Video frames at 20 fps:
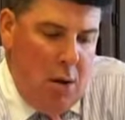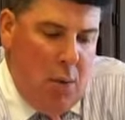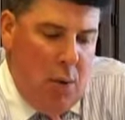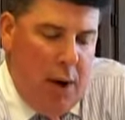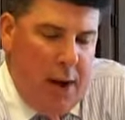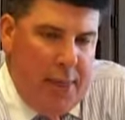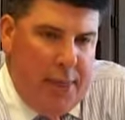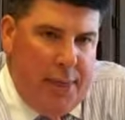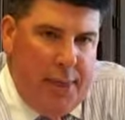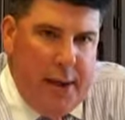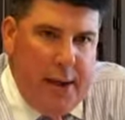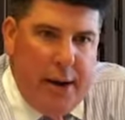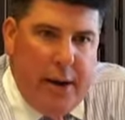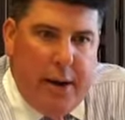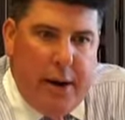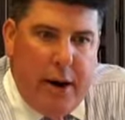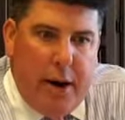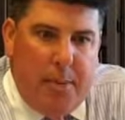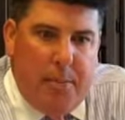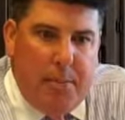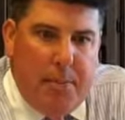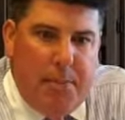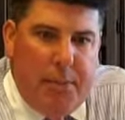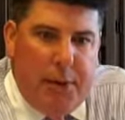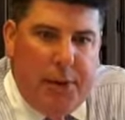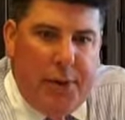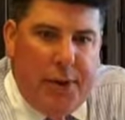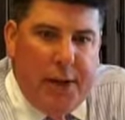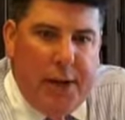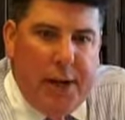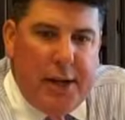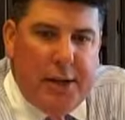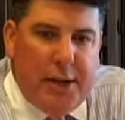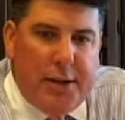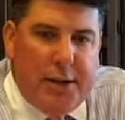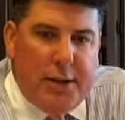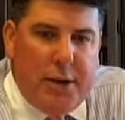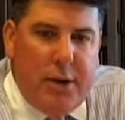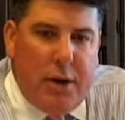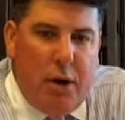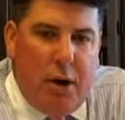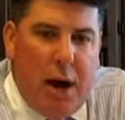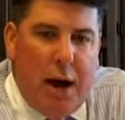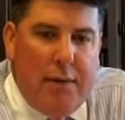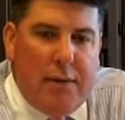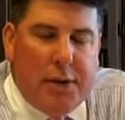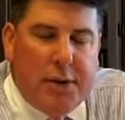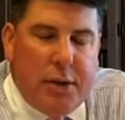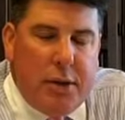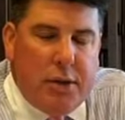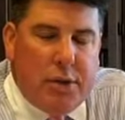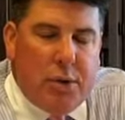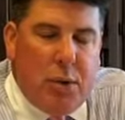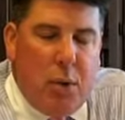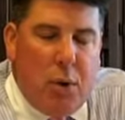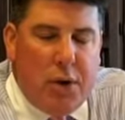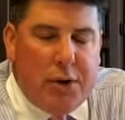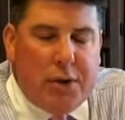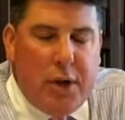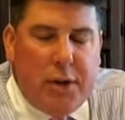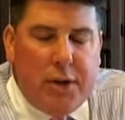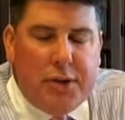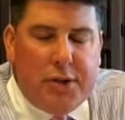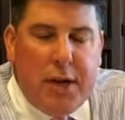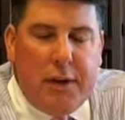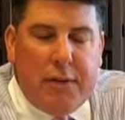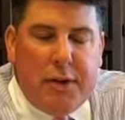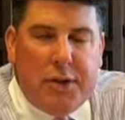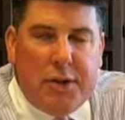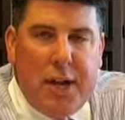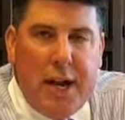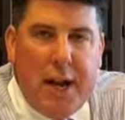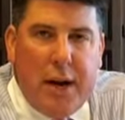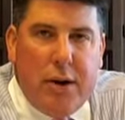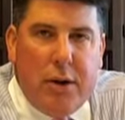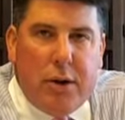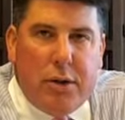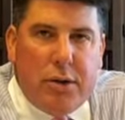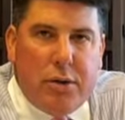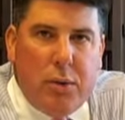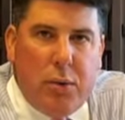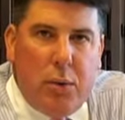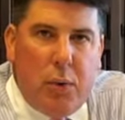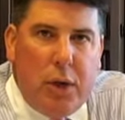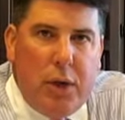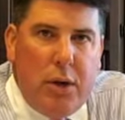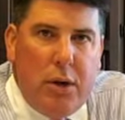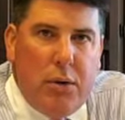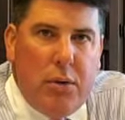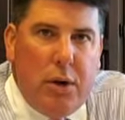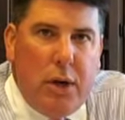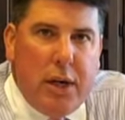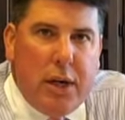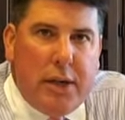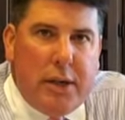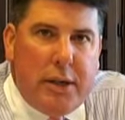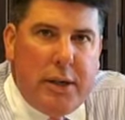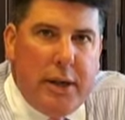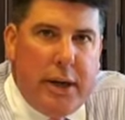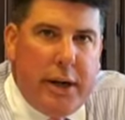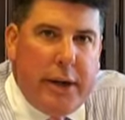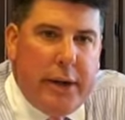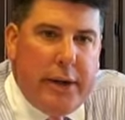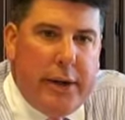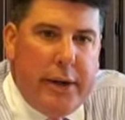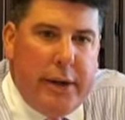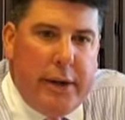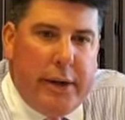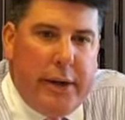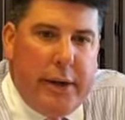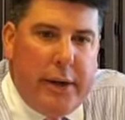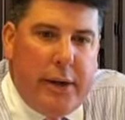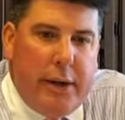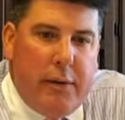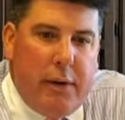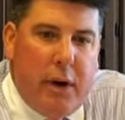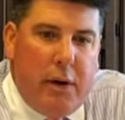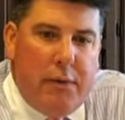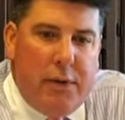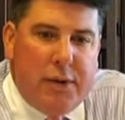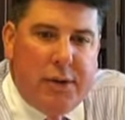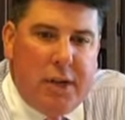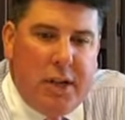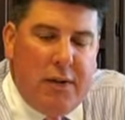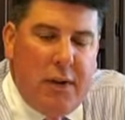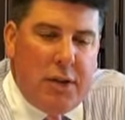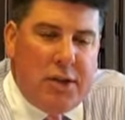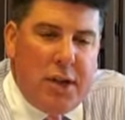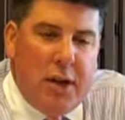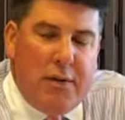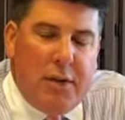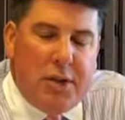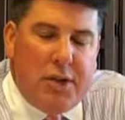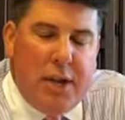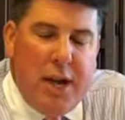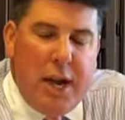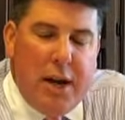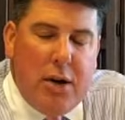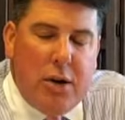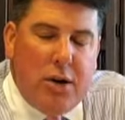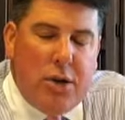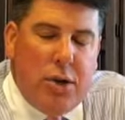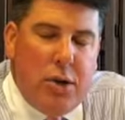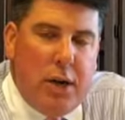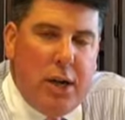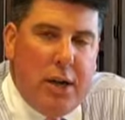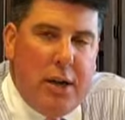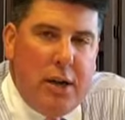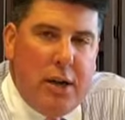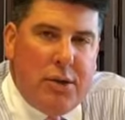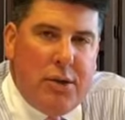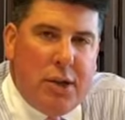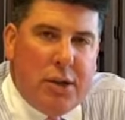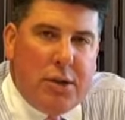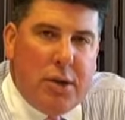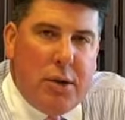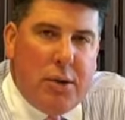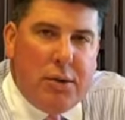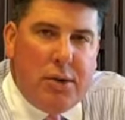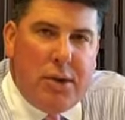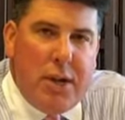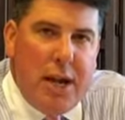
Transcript: Well, I think the things, obviously the scores on the 7 standards, when you get of the 7 standards, you get 6 of those